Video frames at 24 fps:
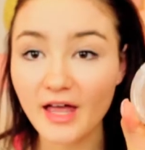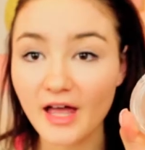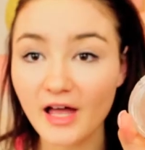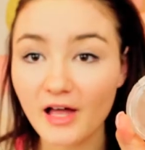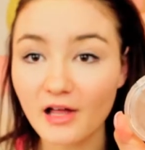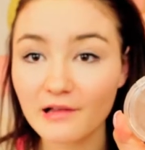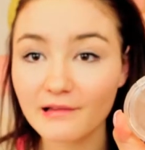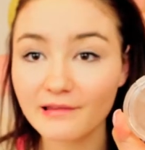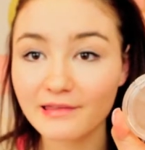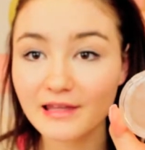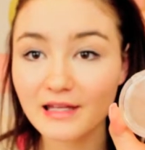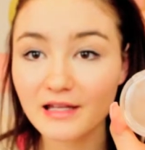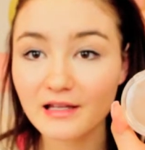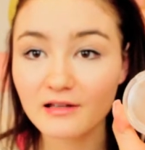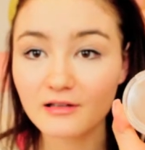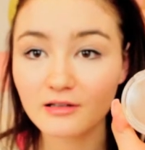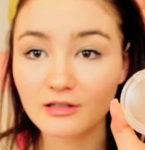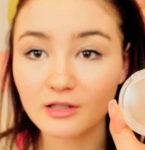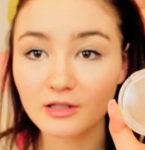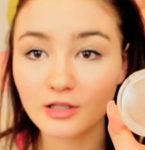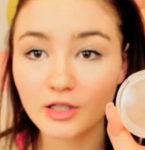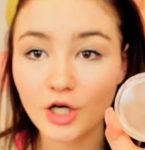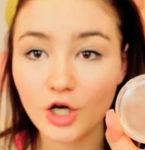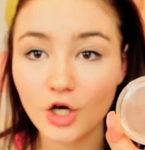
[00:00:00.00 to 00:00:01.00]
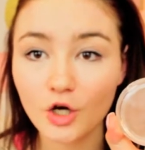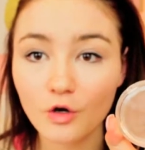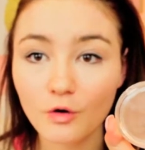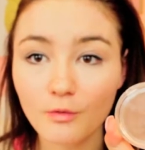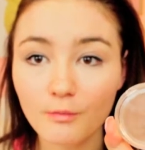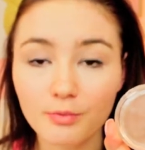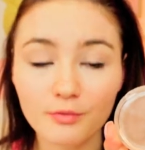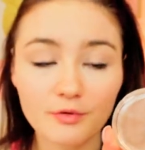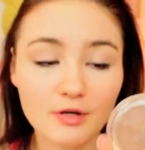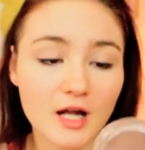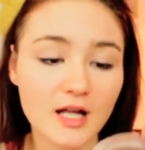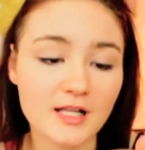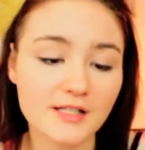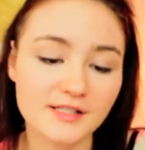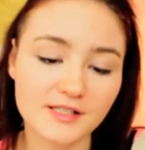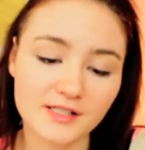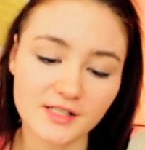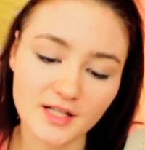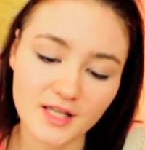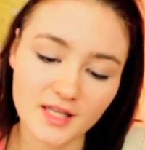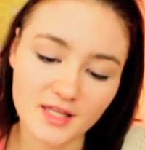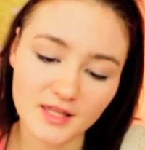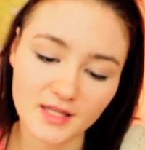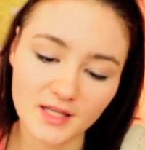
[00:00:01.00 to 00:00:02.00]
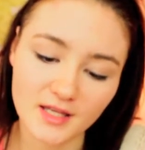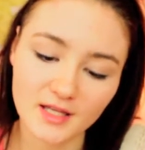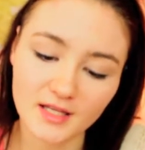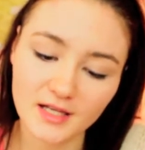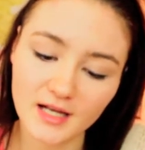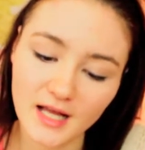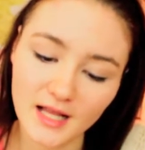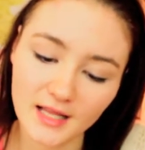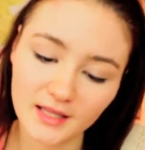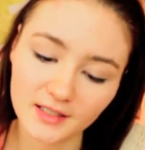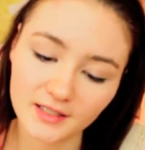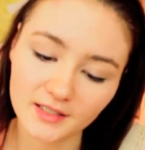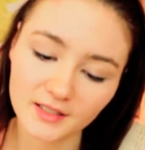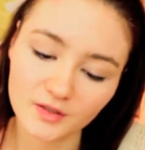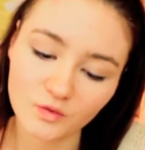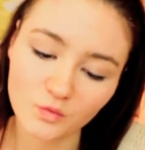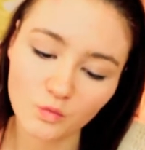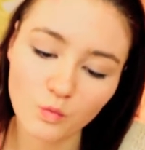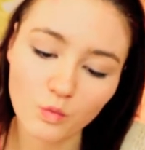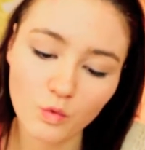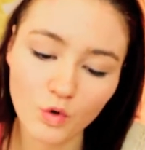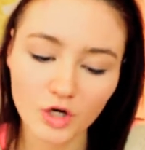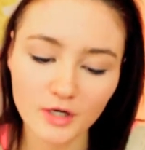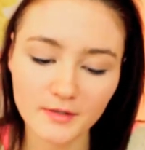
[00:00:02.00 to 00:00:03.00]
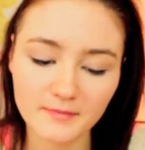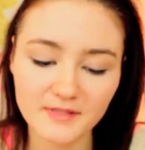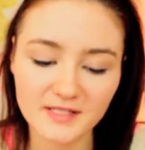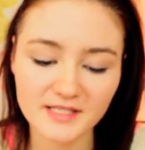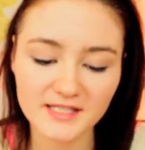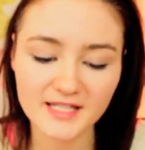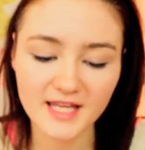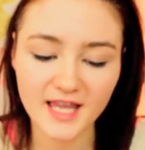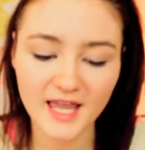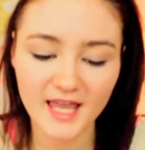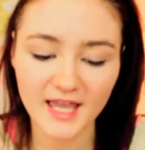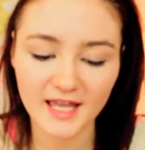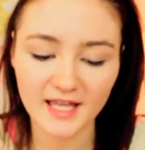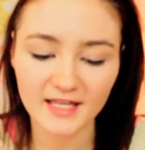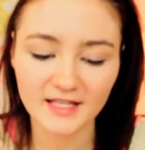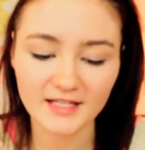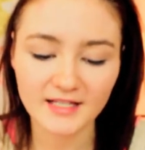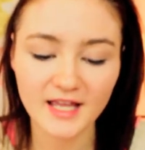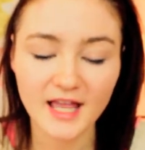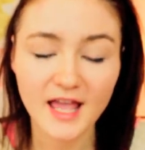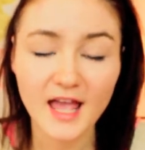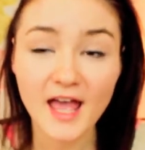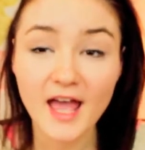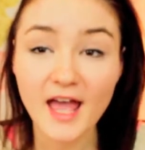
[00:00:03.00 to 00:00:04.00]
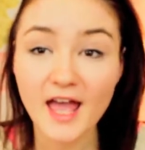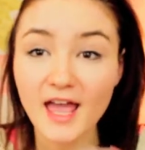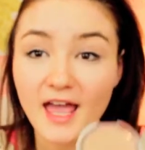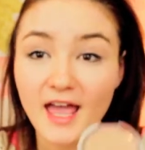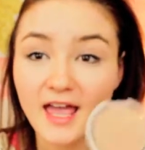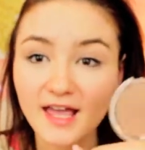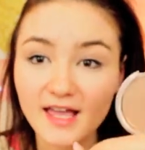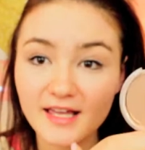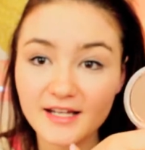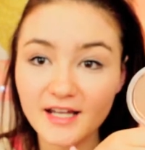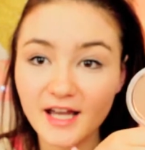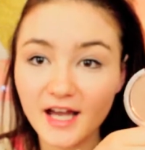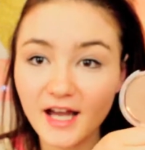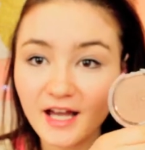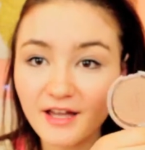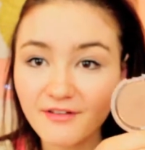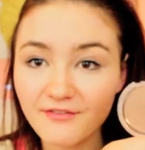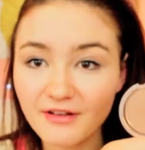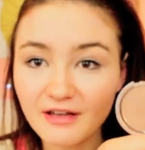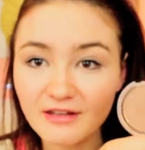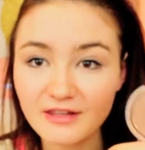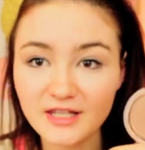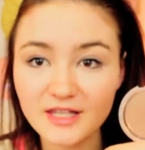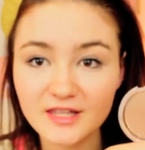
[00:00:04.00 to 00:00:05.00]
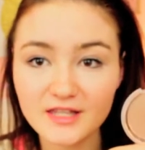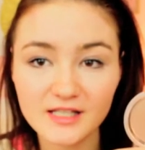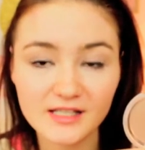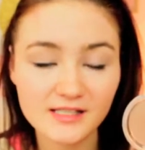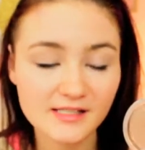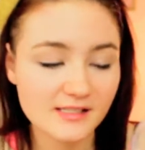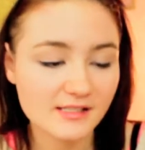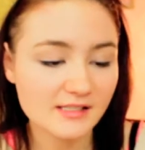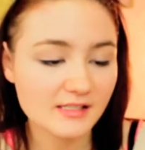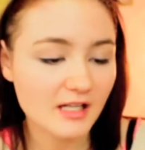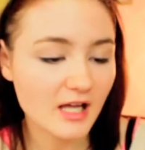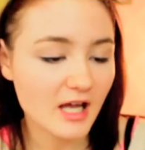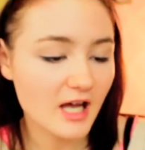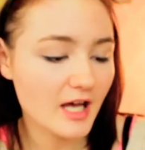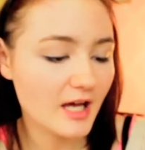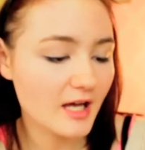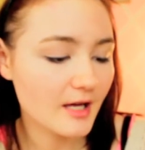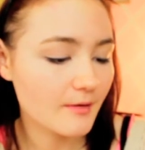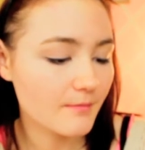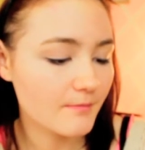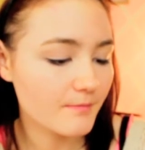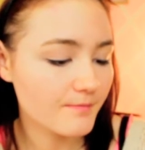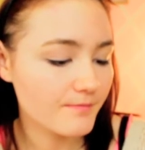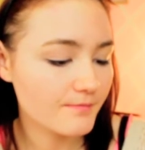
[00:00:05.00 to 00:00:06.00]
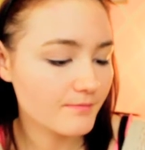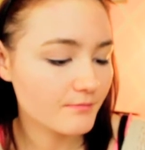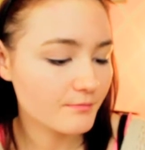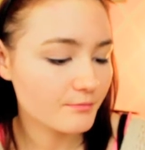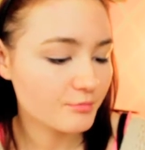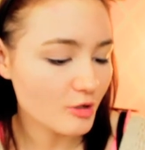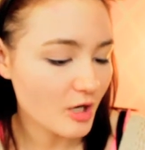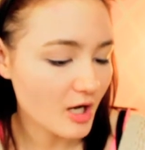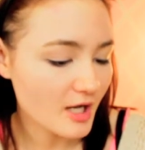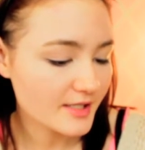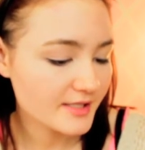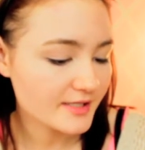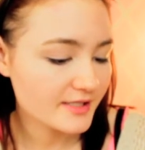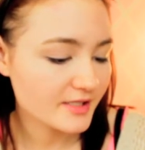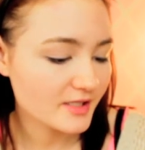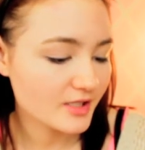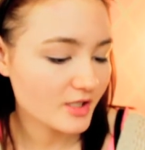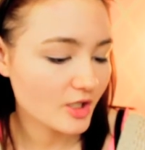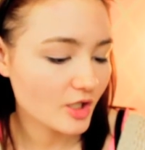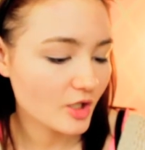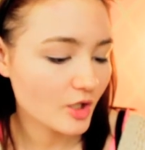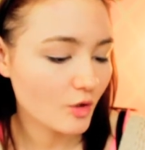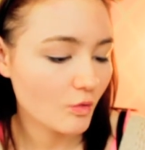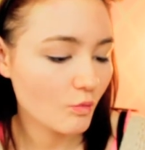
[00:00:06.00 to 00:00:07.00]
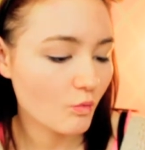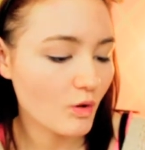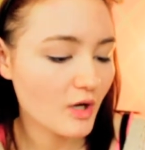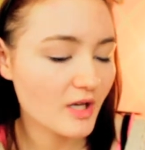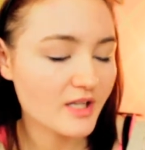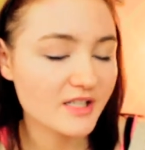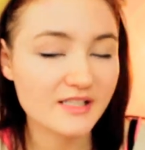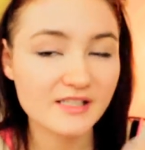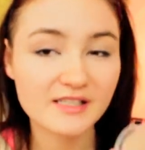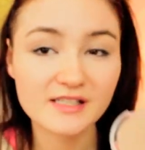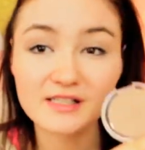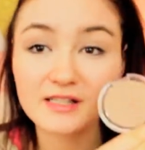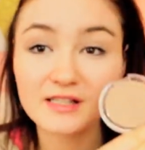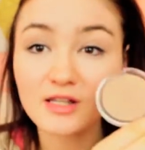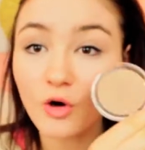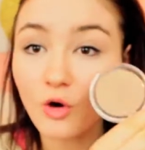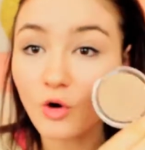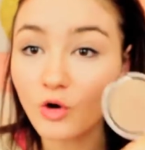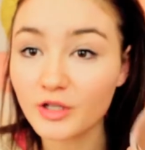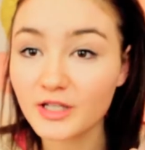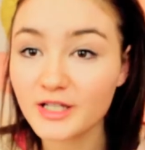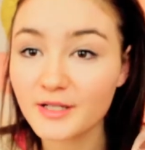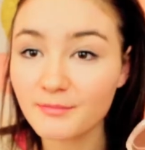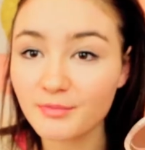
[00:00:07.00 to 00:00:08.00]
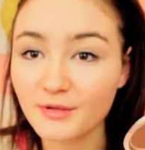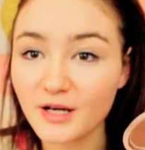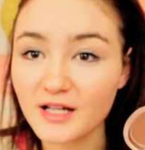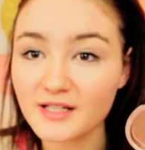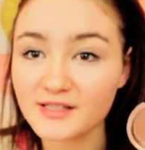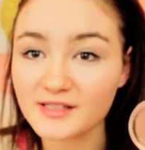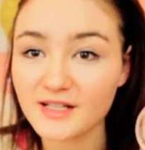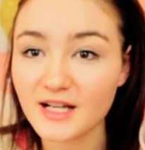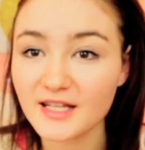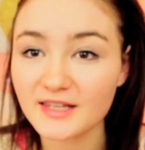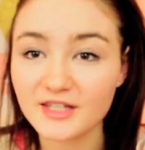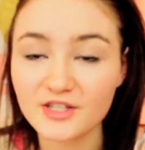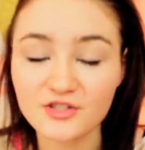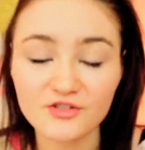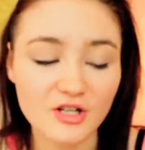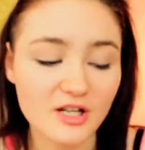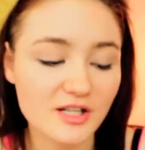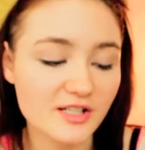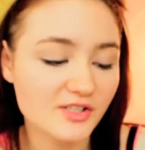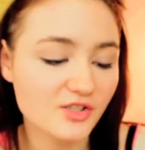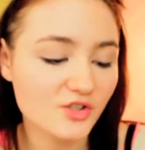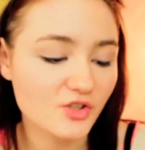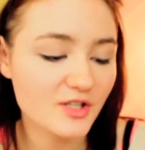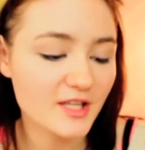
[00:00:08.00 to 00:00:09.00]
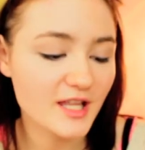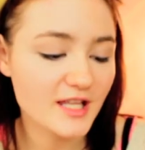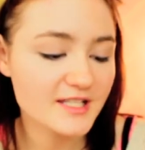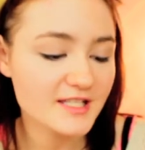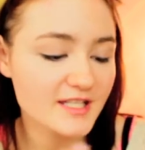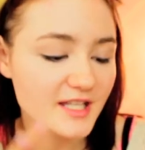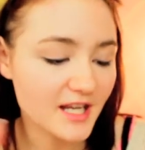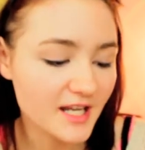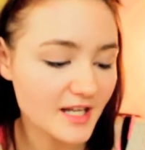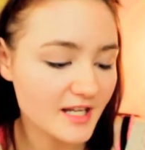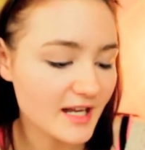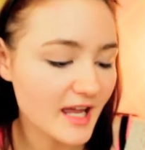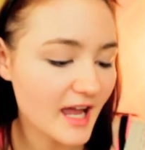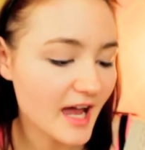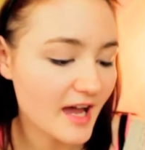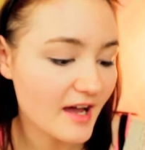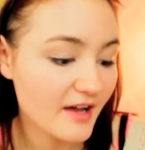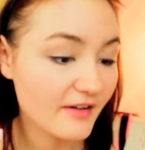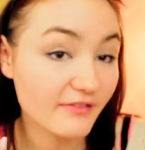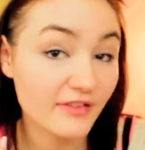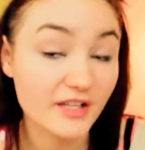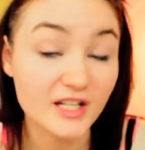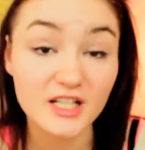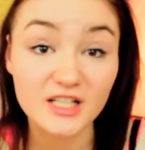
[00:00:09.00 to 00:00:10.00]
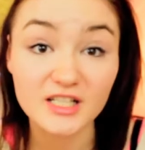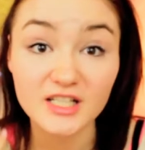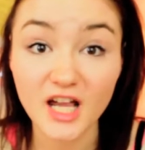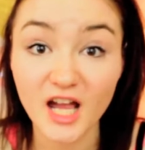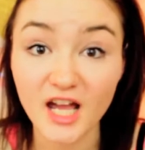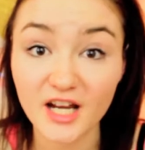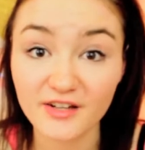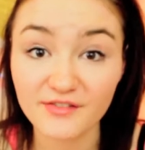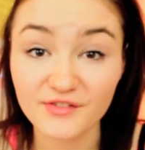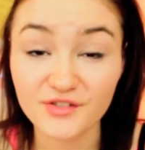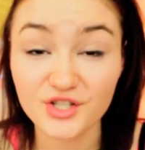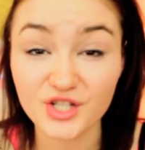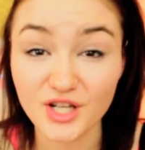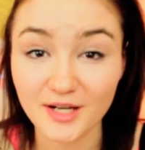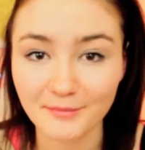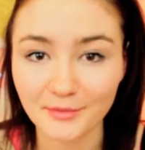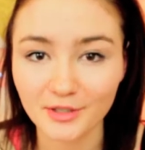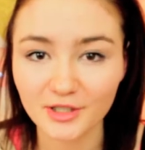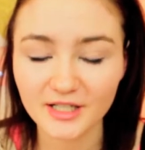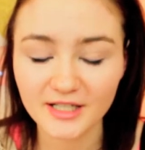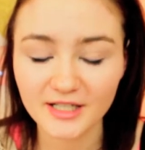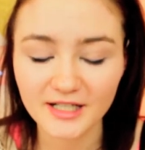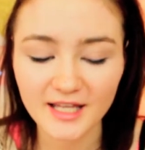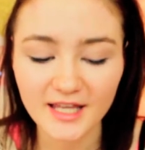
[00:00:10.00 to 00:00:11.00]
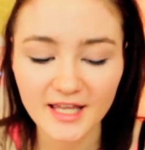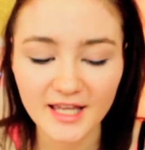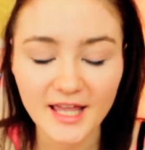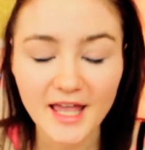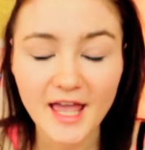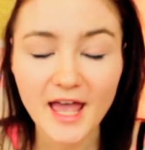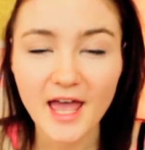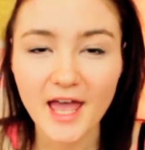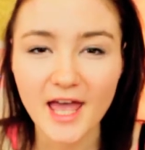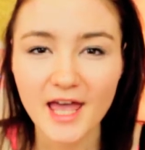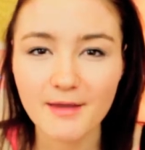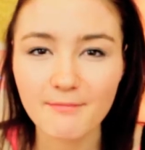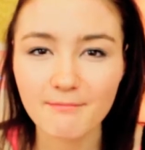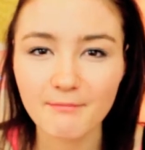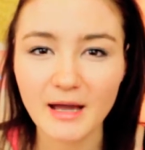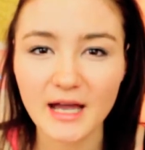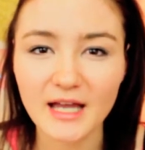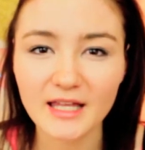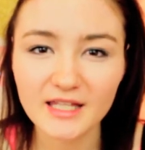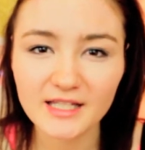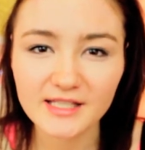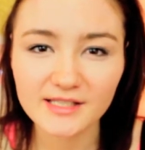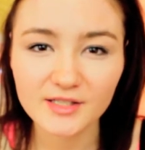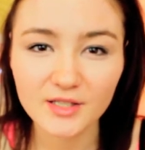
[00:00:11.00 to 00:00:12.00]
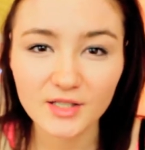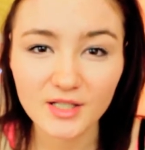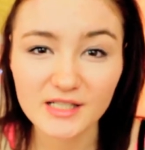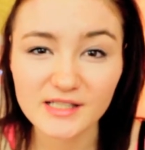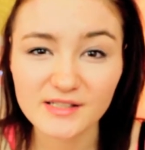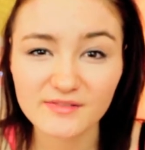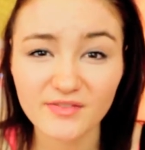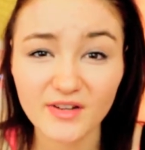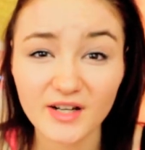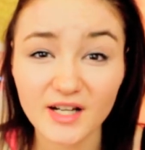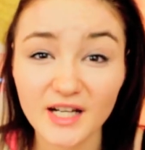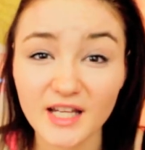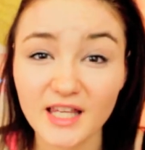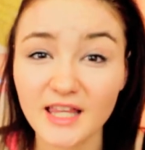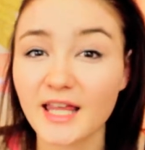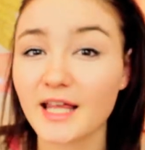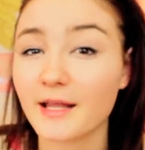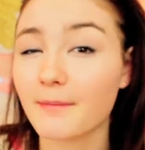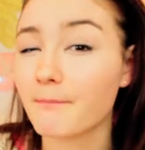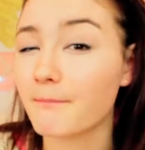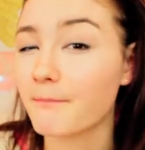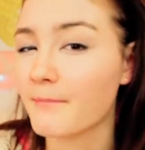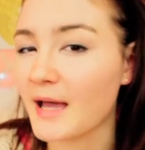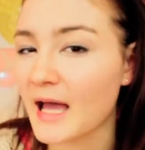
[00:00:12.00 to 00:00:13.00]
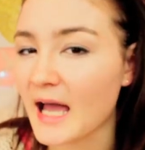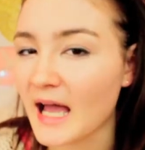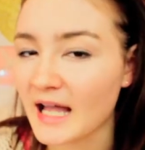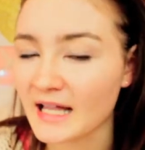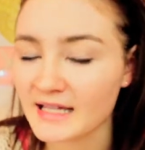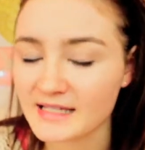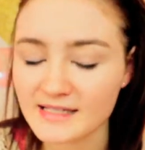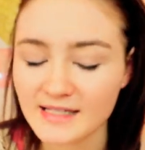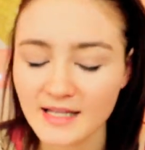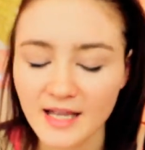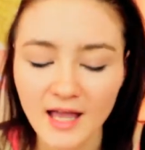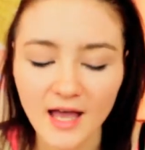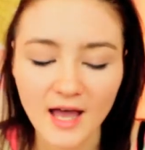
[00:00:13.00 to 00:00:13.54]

Healthy Glow bronzer in the color Warm Tan, and I found that this bronzer was the only bronzer at the drugstore that didn't have like a ton of shimmer in it, and Miley's look is very like matte